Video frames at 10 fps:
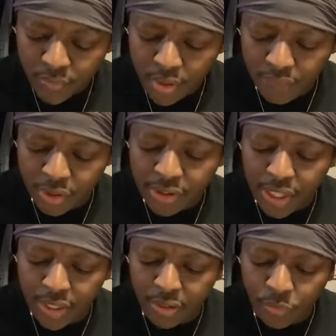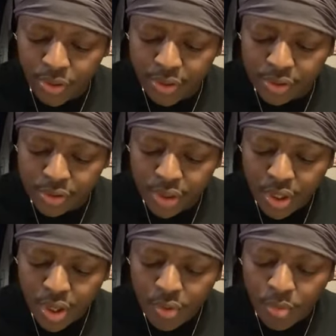Verse 8, and it reads,
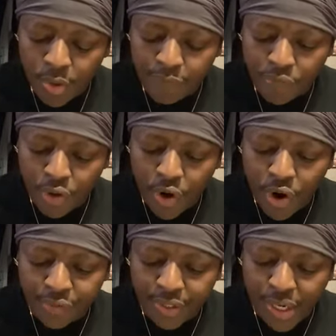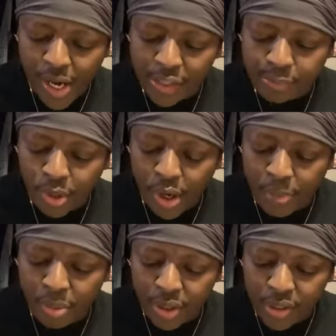Wherefore all that thou hast brought
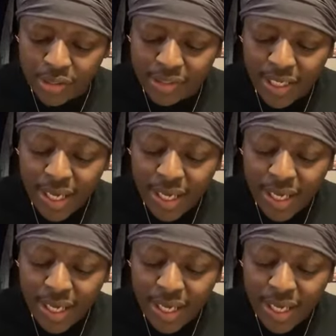upon us,